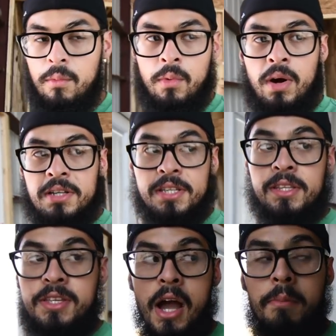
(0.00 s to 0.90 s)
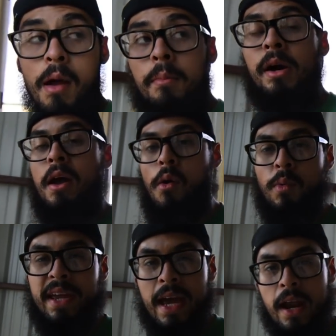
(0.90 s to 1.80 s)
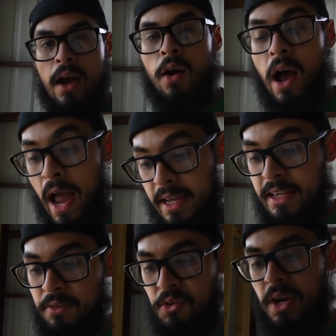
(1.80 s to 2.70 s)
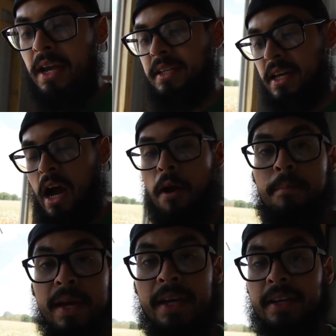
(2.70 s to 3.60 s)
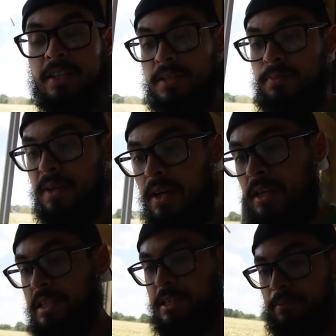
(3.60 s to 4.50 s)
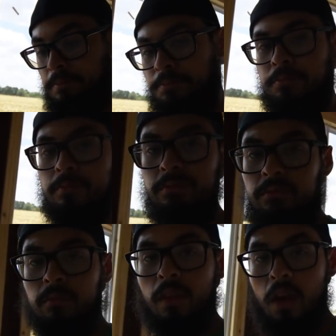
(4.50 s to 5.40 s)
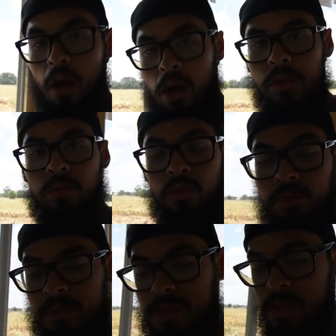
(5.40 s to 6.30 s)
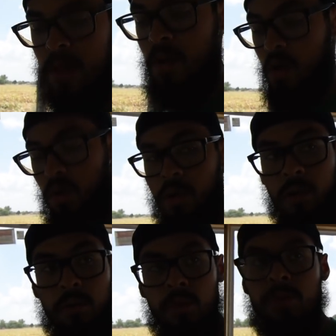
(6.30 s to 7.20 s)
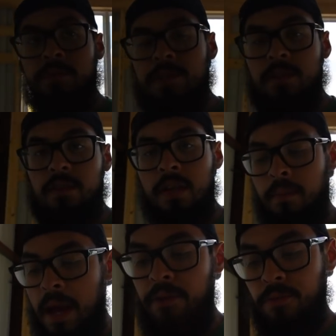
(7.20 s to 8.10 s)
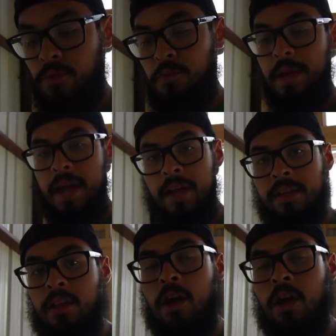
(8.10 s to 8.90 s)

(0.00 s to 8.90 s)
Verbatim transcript: You want to see the top, but we can't, uh, I can give you an idea how big it is because all the rooms or rooms, the bathroom and the